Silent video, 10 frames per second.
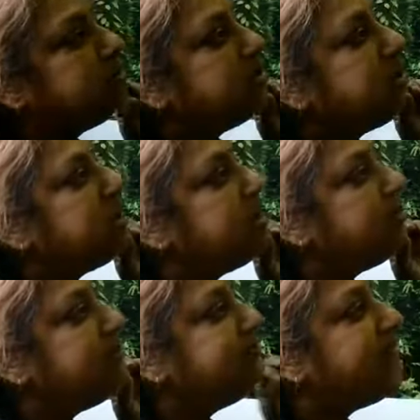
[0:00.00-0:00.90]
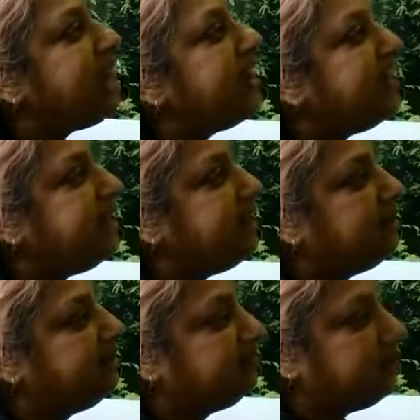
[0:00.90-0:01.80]
you need to be
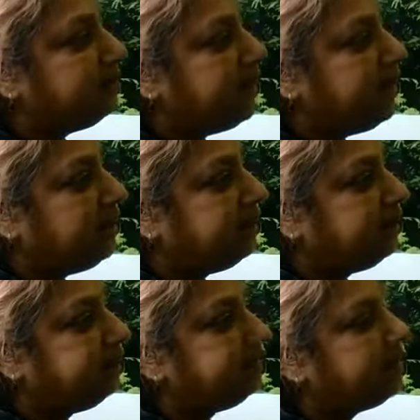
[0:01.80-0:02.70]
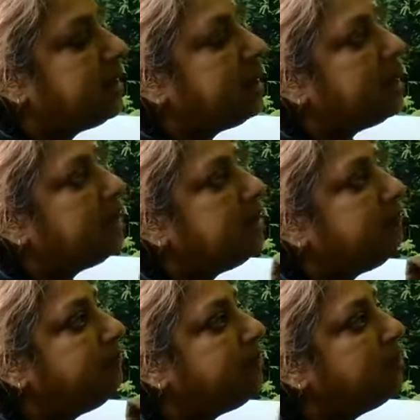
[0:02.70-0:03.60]
validated for that pain. And
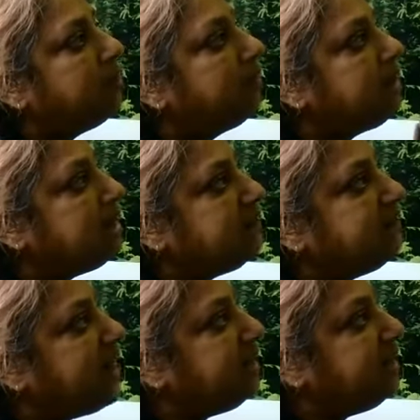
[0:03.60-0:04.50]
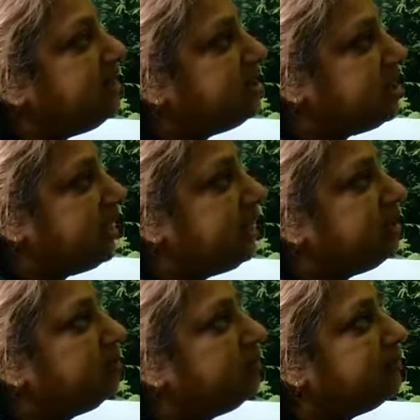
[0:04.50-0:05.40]
if you don't get validation, like,
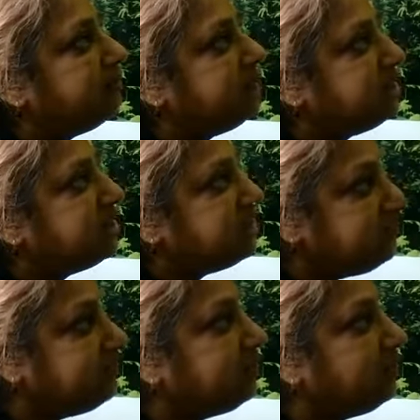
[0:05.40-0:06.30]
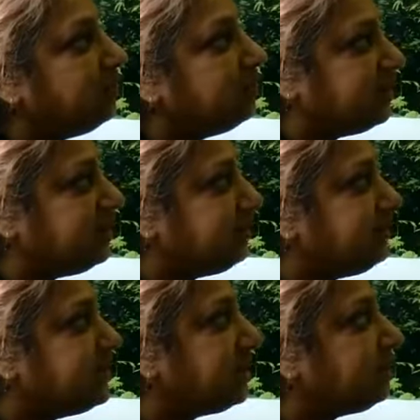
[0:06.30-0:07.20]
if by chance, even though that's
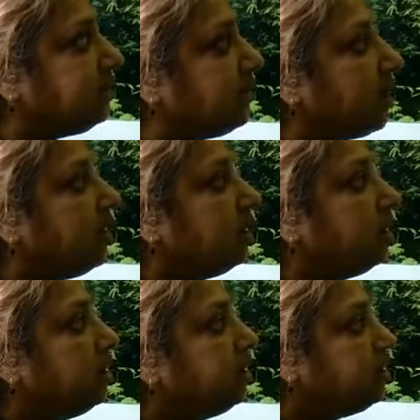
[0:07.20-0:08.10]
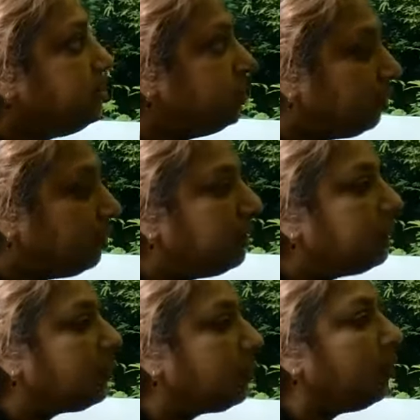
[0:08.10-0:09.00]
physical, it's
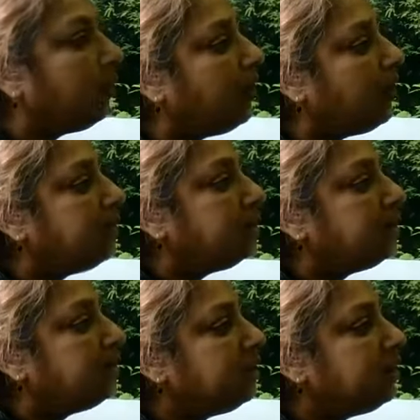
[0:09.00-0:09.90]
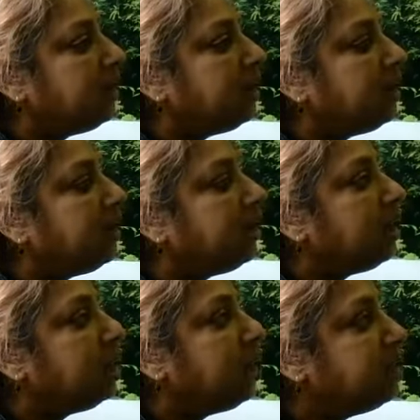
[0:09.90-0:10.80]
your core
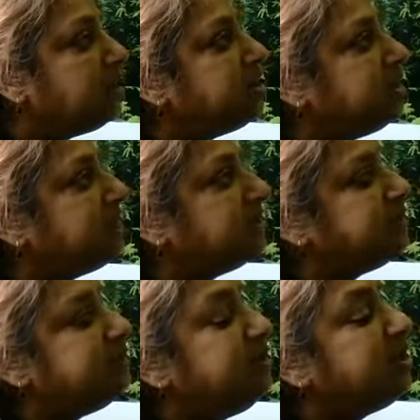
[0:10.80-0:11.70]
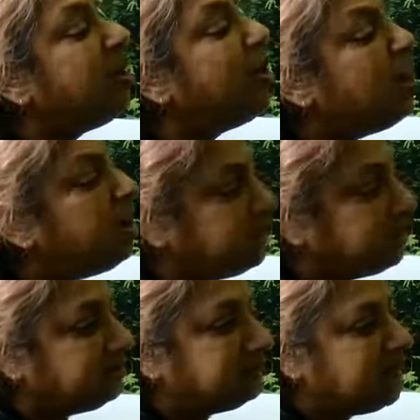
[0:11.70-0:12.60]
energy that's being hurt.
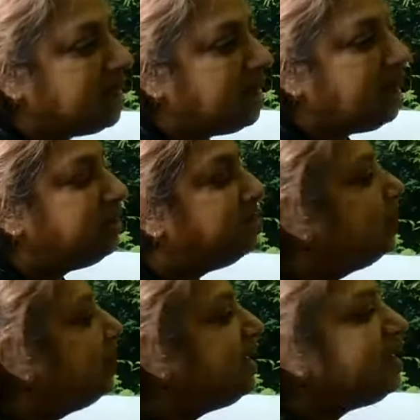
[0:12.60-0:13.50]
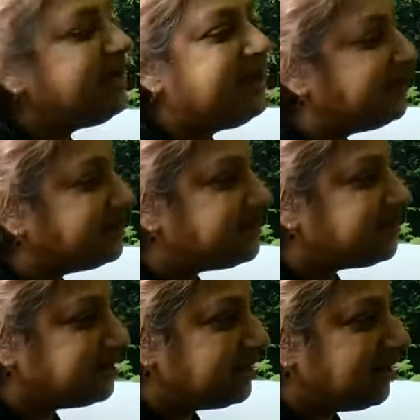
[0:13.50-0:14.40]
Nobody cares.
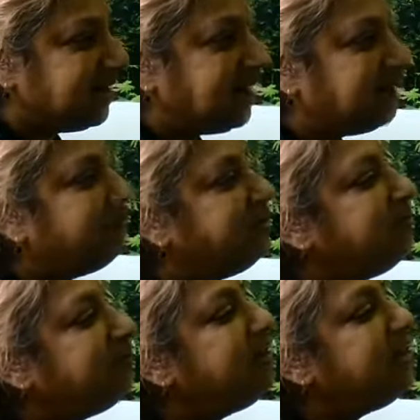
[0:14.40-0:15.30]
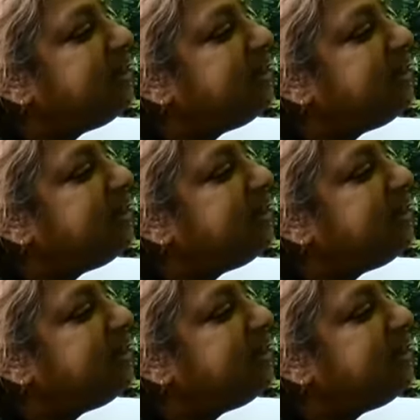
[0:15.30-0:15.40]
When you feel